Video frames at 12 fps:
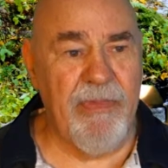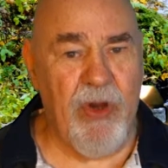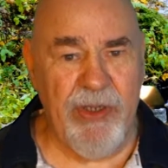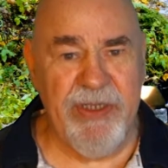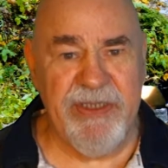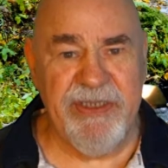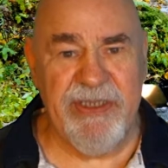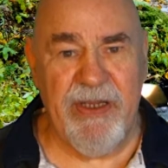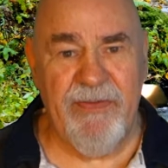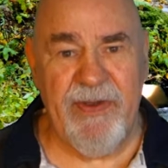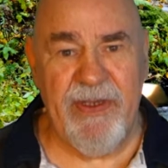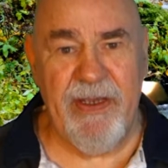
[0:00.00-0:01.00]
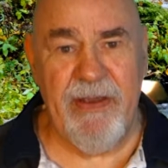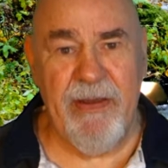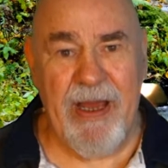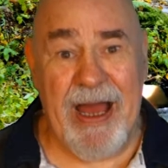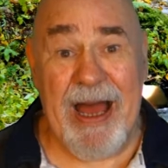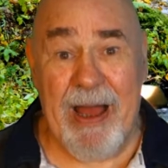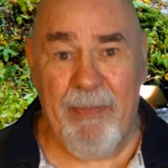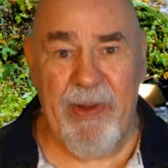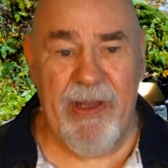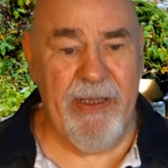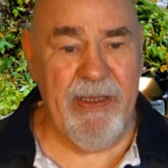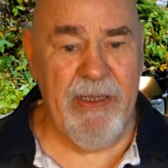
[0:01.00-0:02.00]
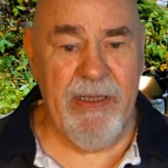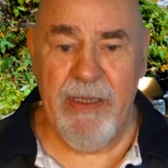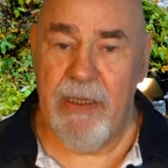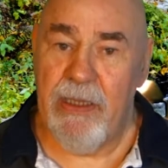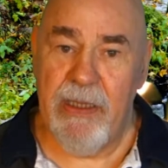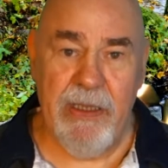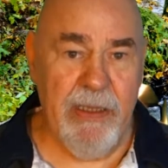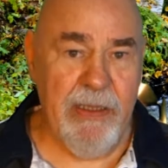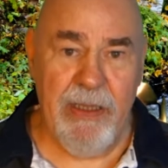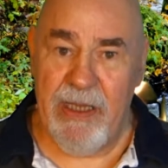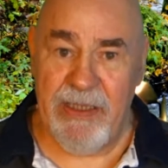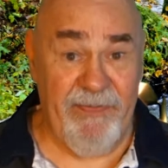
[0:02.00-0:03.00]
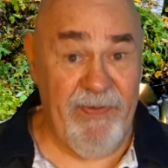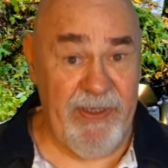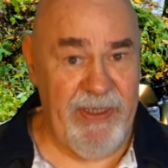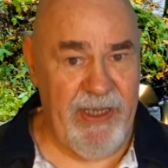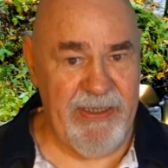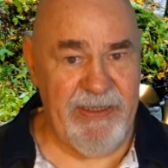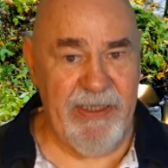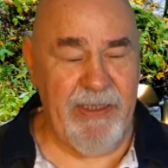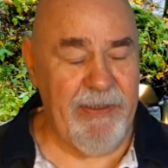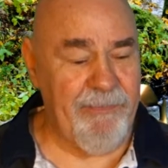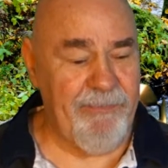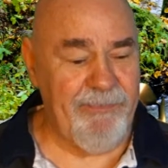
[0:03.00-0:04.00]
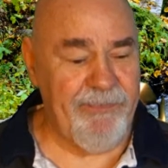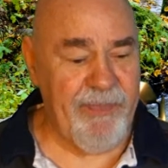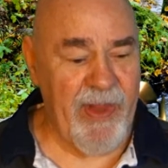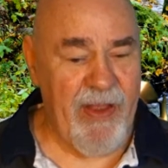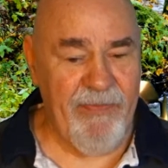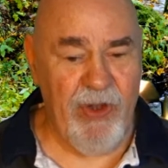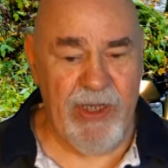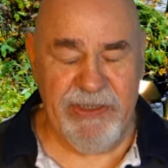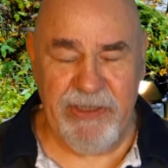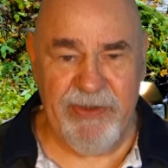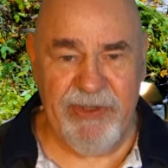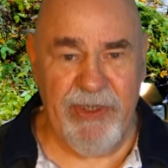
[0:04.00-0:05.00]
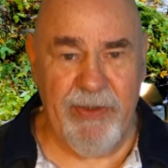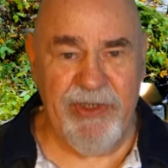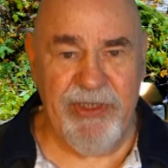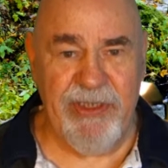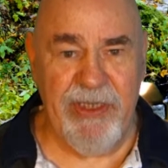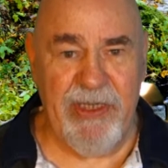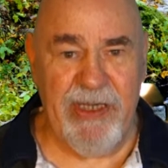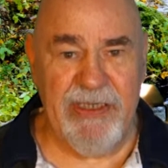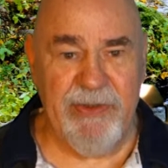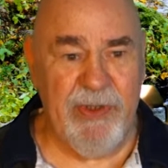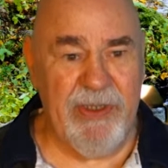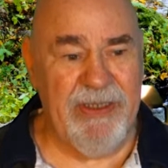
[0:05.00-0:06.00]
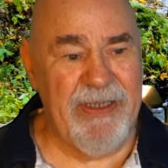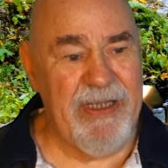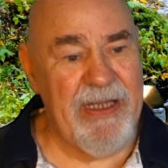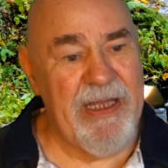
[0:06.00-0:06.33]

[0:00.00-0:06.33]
Ordnance Survey app. That's fantastic. I've got a subscription to that as well.